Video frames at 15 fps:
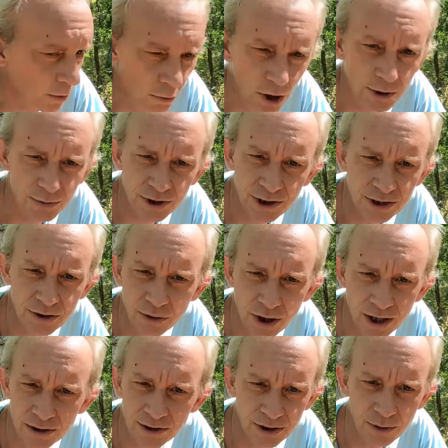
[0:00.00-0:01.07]
Wash machines,
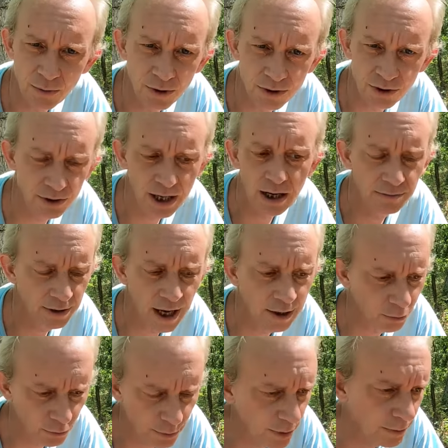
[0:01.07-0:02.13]
dryers, dishwashers, I
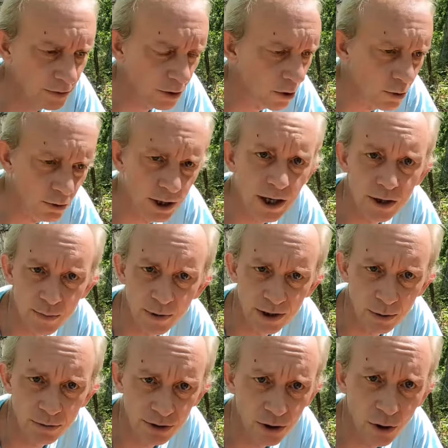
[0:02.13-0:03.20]
don't remember the whole list, but
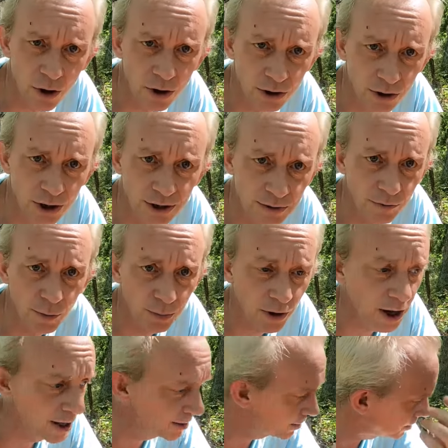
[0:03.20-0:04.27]
there was a large list of
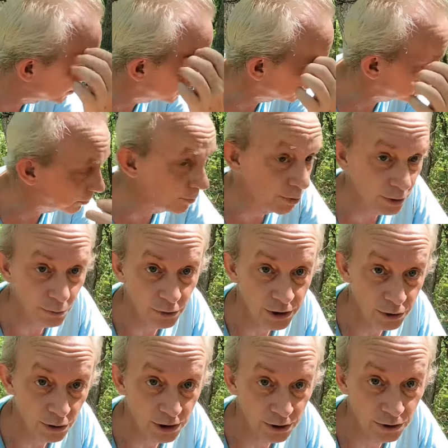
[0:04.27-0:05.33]
appliances that they're putting
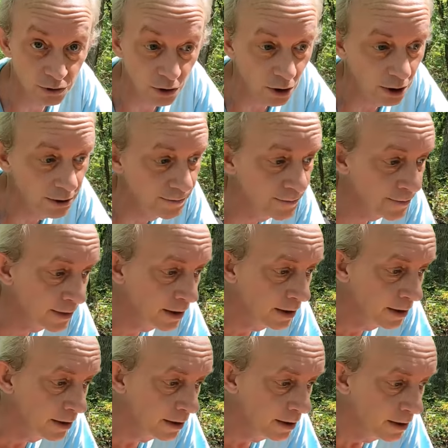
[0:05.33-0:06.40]
restrictions on.
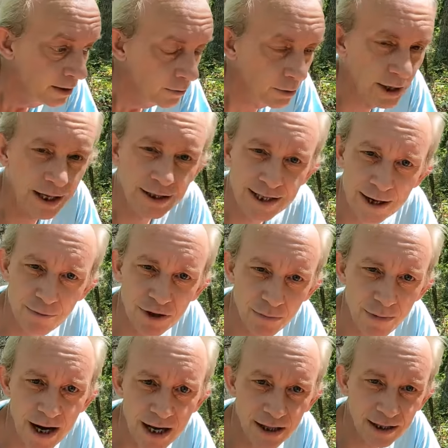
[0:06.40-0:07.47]
Well, that seems
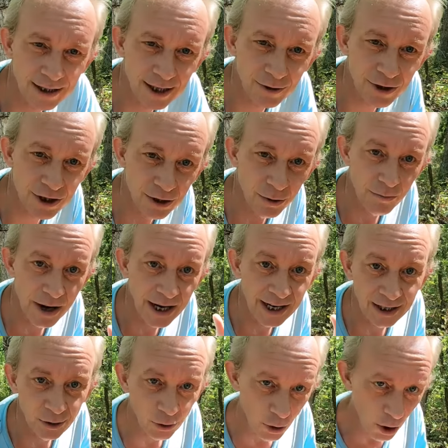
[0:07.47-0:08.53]
to me that they're still
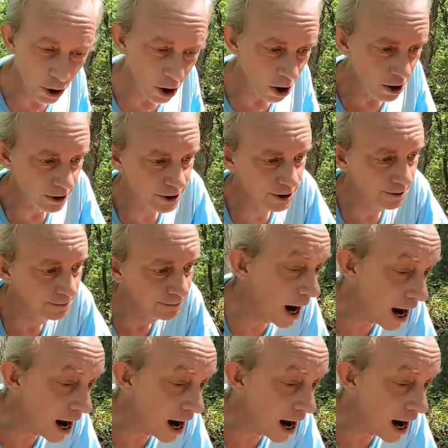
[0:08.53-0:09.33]
making laws.